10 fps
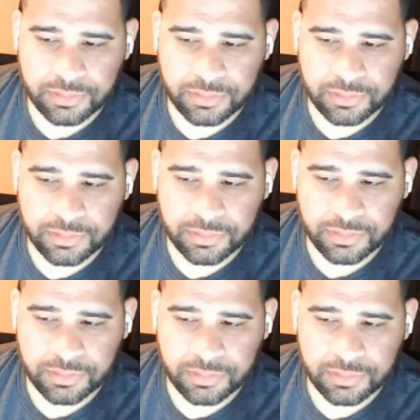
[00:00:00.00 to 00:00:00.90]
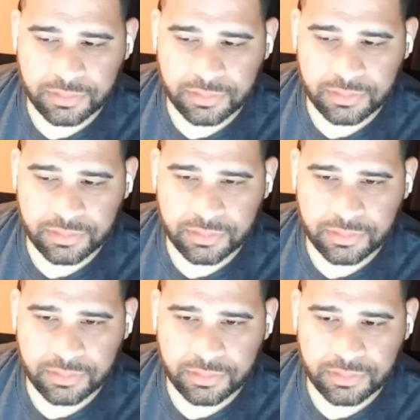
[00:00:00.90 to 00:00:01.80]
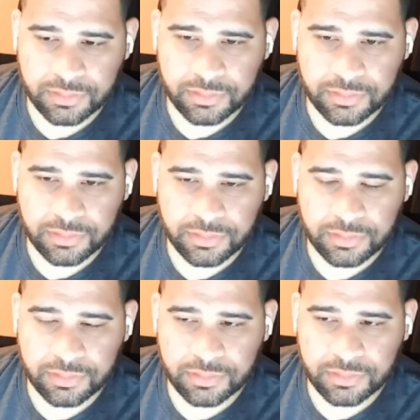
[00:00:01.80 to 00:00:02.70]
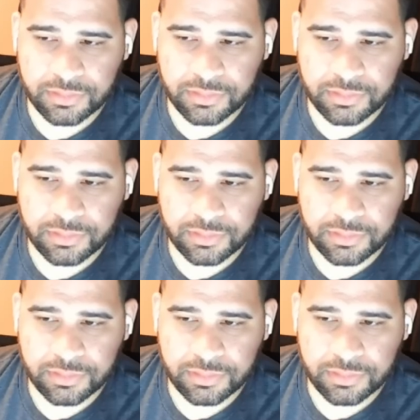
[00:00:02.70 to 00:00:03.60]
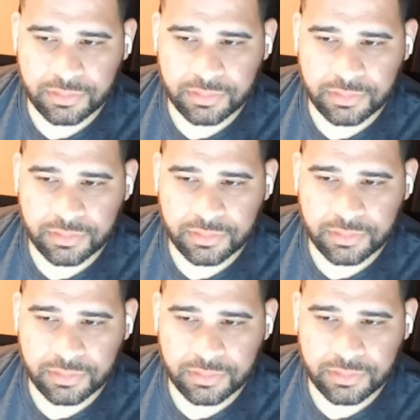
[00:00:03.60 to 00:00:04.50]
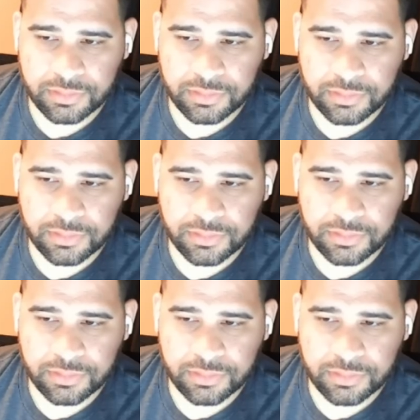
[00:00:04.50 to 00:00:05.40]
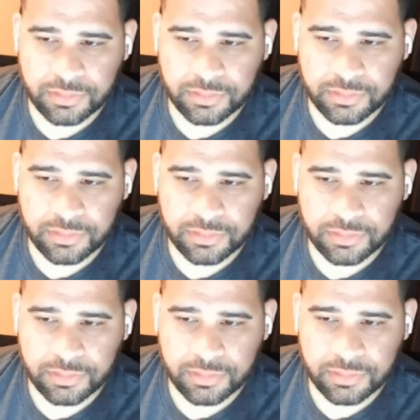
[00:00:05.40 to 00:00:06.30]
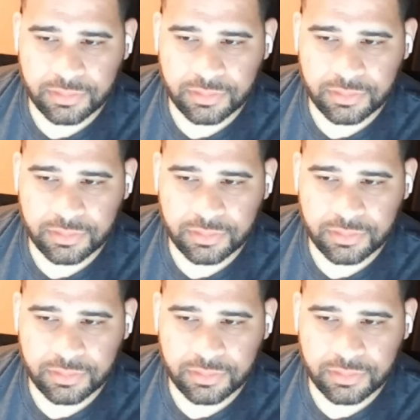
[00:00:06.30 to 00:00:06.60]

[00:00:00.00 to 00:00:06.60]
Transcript: The person shown says nothing.